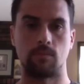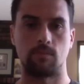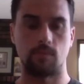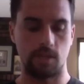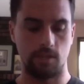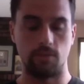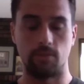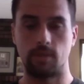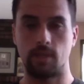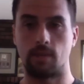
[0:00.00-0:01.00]
I do.
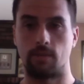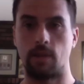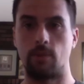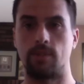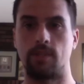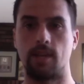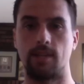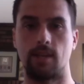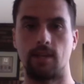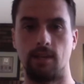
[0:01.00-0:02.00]
Yeah. That was the
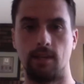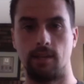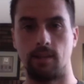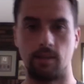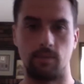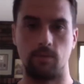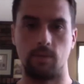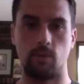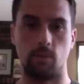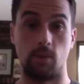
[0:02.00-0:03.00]
identity
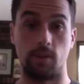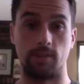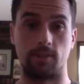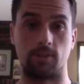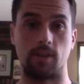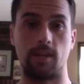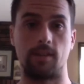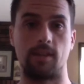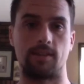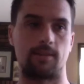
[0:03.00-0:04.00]
that we wanted to create.
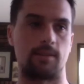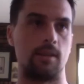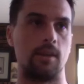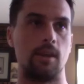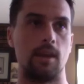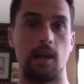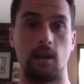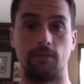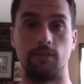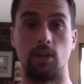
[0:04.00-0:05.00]
That's
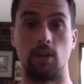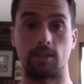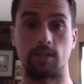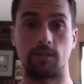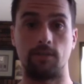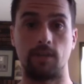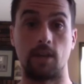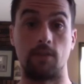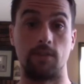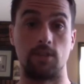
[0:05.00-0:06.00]
our philosophy.
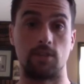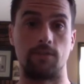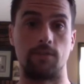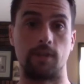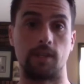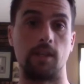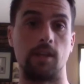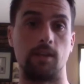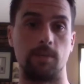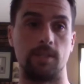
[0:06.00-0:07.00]
Our vision for the
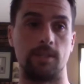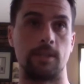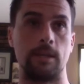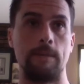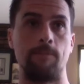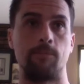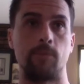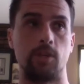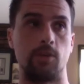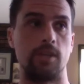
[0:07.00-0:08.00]
club is,
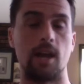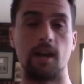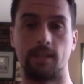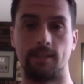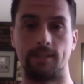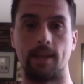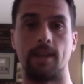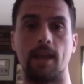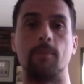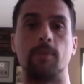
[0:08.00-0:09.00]
you know, young and
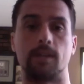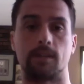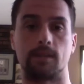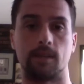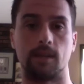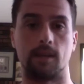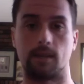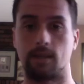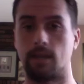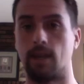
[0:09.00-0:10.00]
dynamic
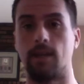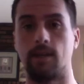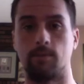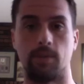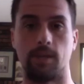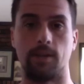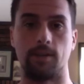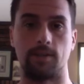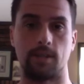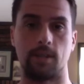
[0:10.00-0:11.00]
Canadian
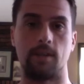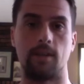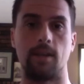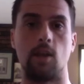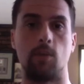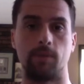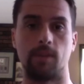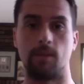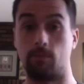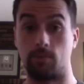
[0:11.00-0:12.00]
players and helping
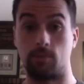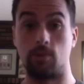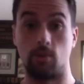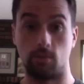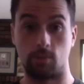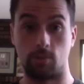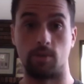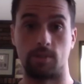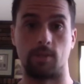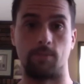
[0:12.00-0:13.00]
them go
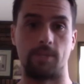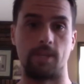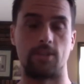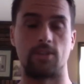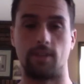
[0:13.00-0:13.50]
towards their potential.